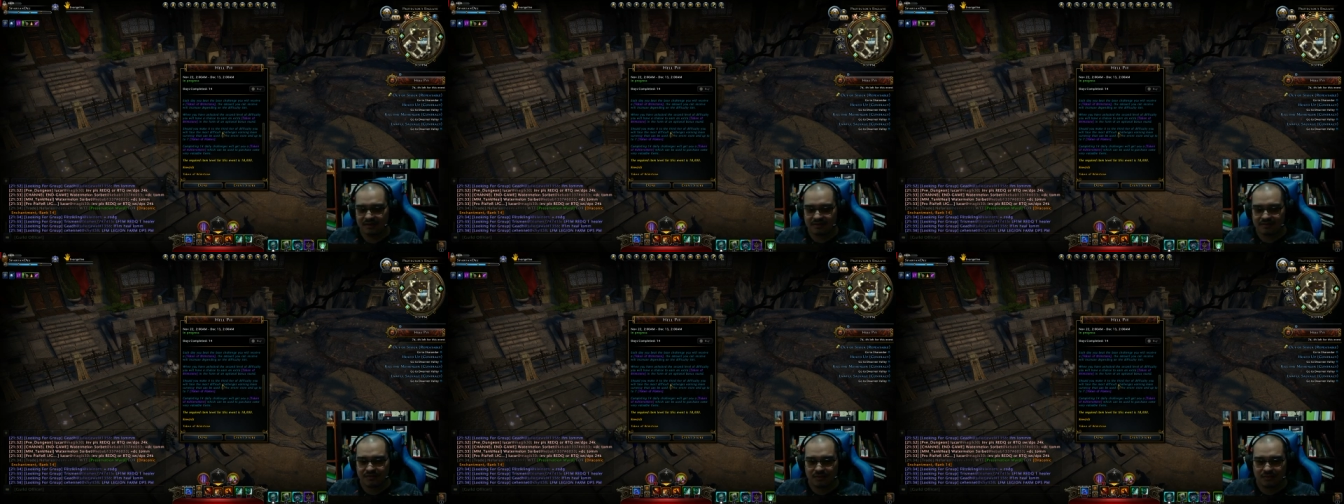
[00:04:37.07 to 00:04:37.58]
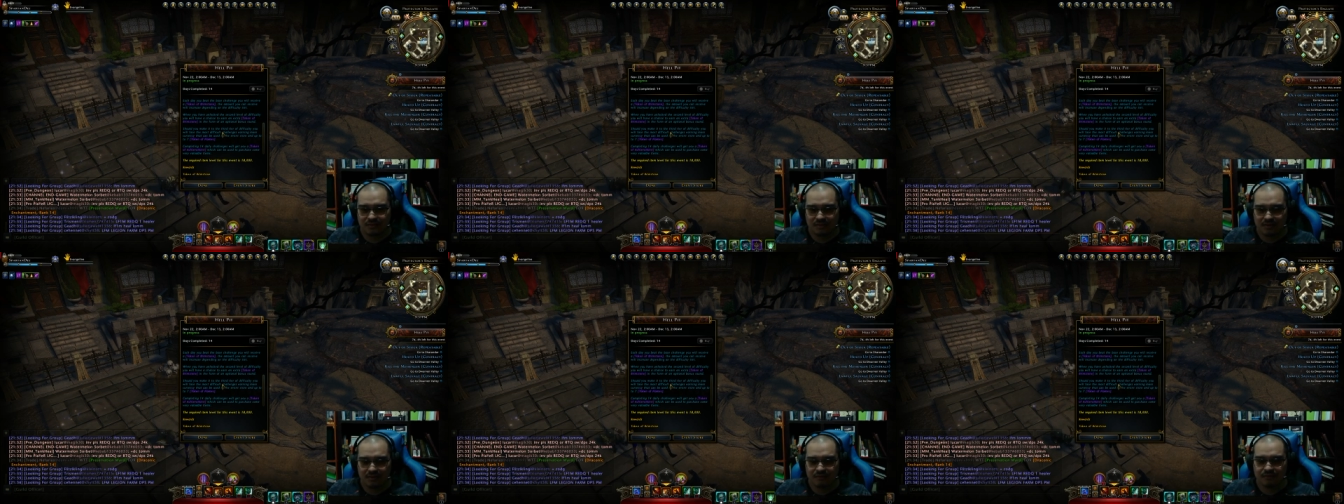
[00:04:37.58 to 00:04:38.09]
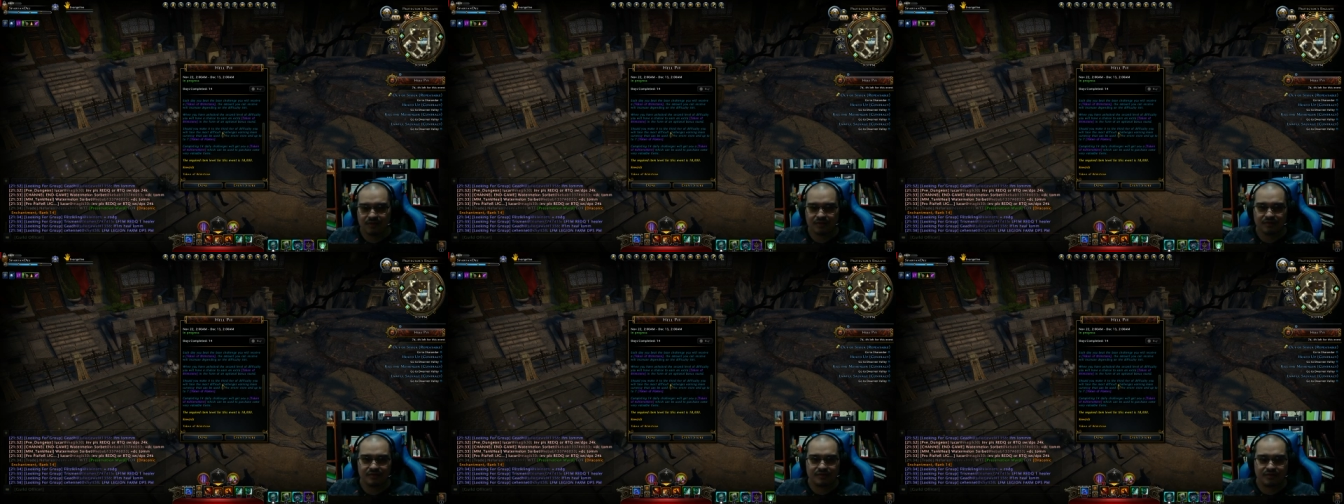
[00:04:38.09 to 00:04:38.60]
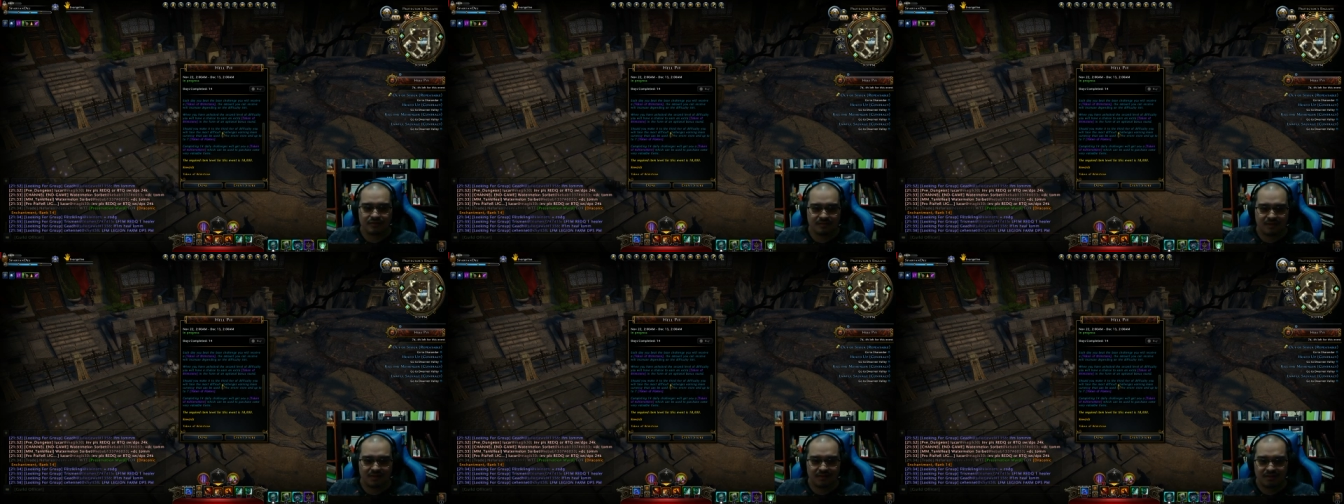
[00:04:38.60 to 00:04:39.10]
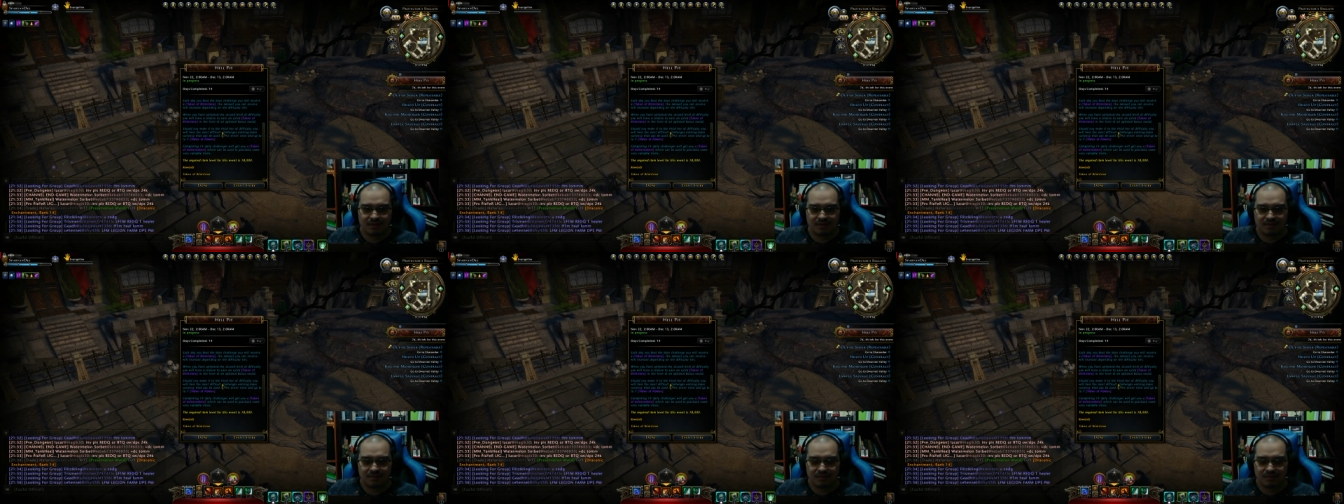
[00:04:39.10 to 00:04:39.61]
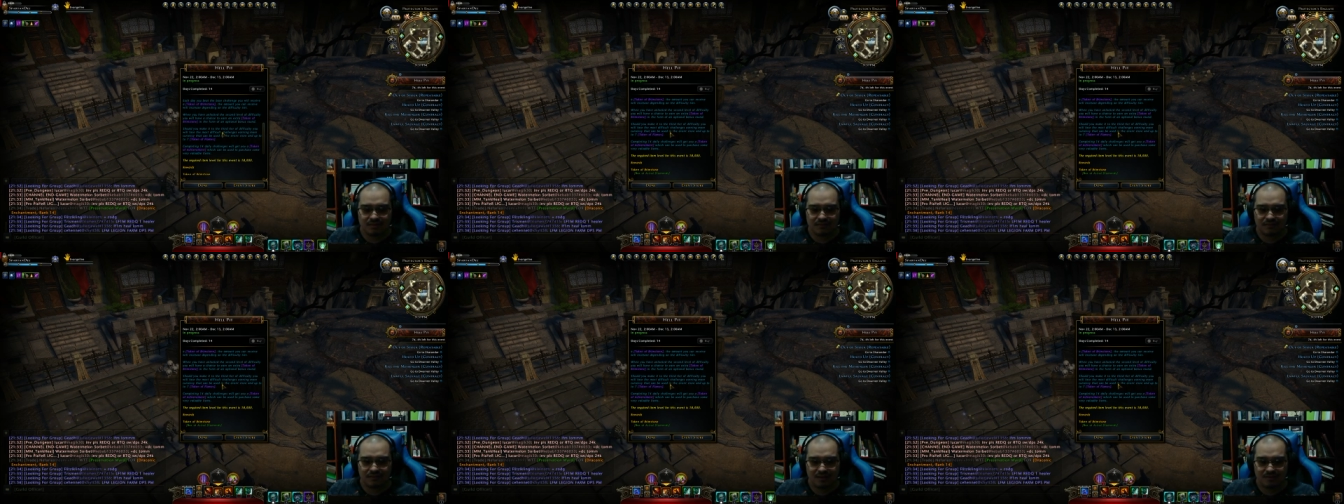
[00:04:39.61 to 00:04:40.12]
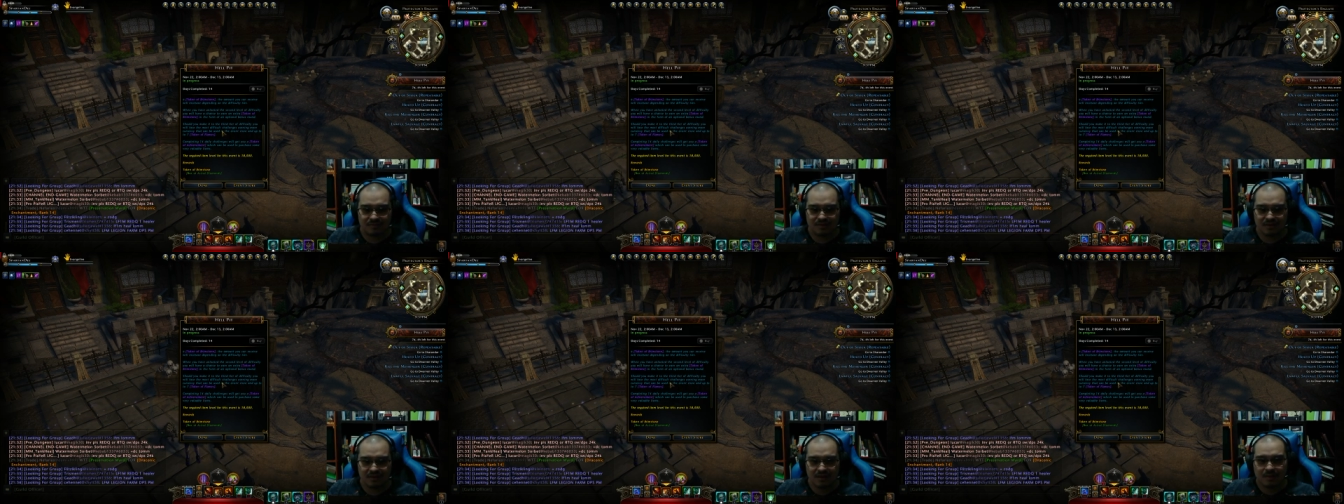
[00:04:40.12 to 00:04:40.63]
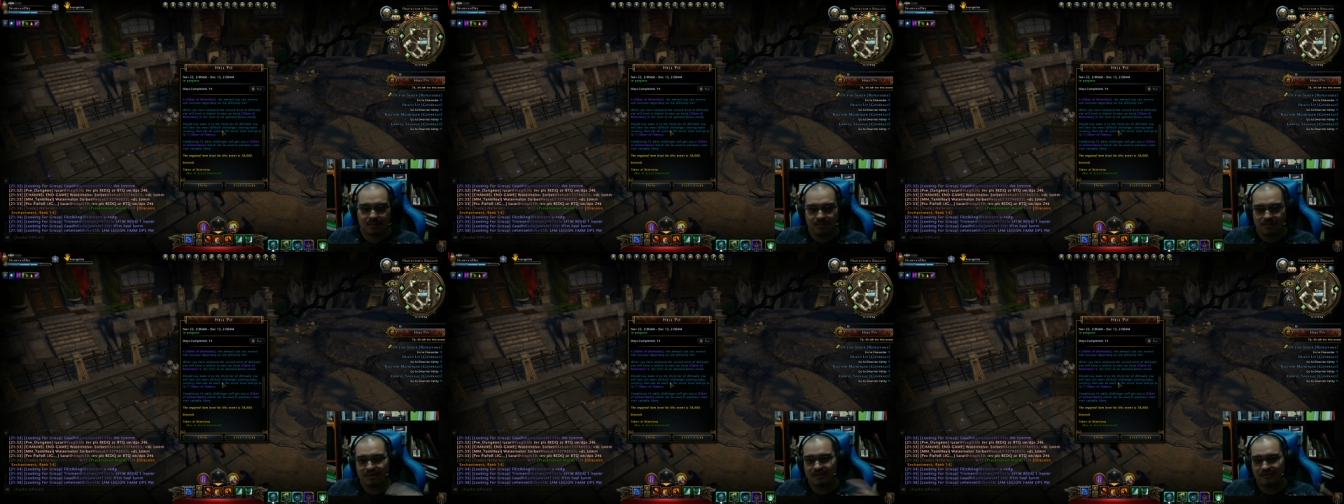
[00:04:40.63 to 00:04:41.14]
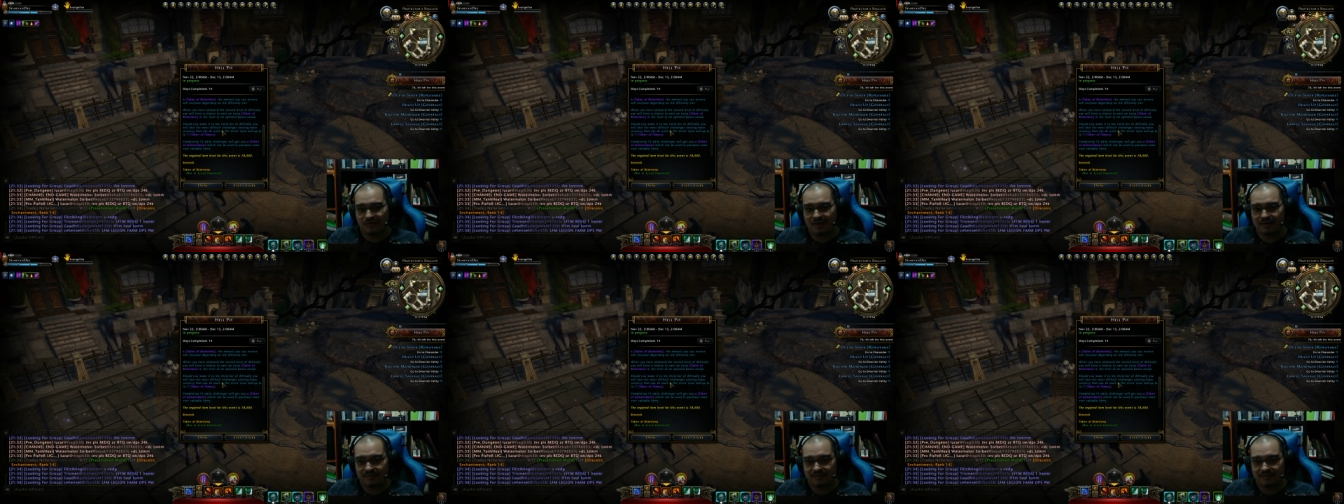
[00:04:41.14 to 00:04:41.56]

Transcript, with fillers: So if we are to assume that you get the token of flames per event,